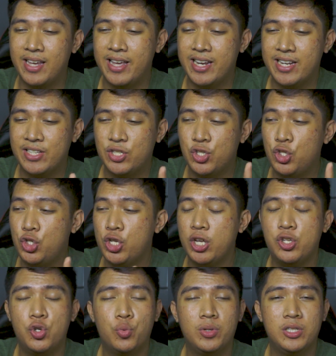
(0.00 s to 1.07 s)
It is
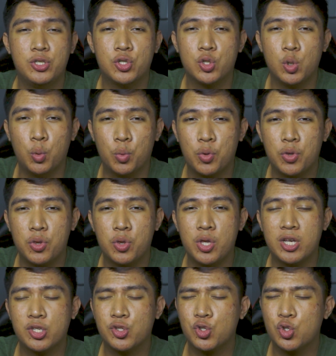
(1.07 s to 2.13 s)
genuinely so
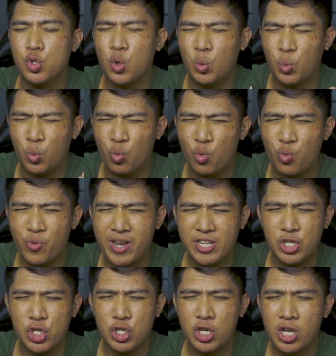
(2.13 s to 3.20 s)
thick, so
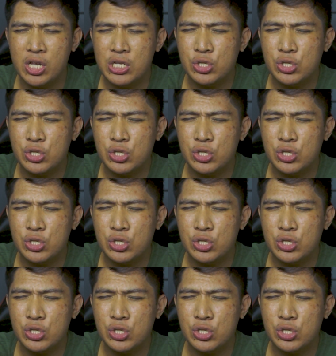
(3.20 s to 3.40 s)
rich,